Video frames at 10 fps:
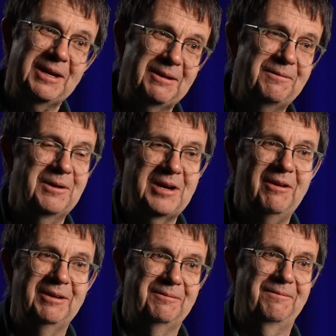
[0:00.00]
get a phone
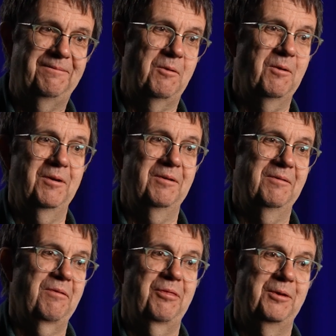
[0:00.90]
call at
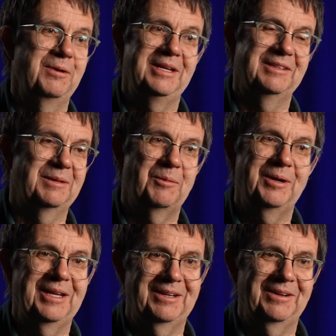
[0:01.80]
4:30 in the
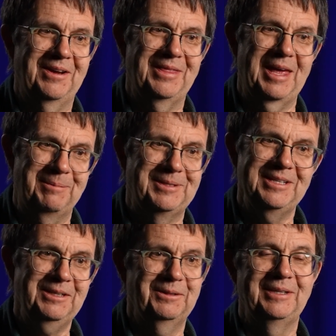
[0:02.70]
morning on that
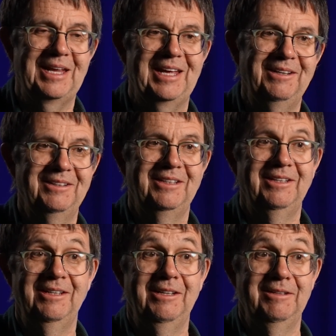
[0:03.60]
particular day,
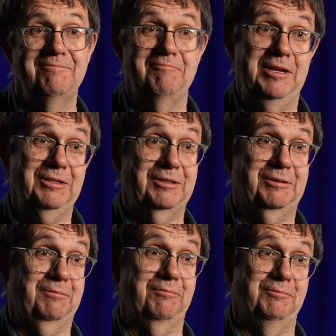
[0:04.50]

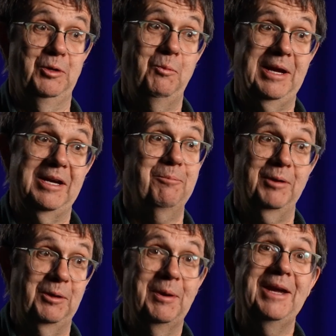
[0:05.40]
you wake up
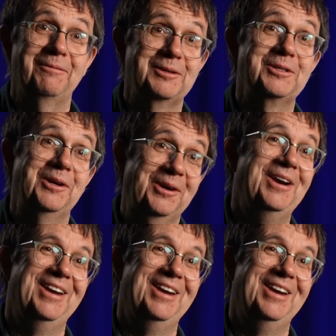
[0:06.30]
right away for sure.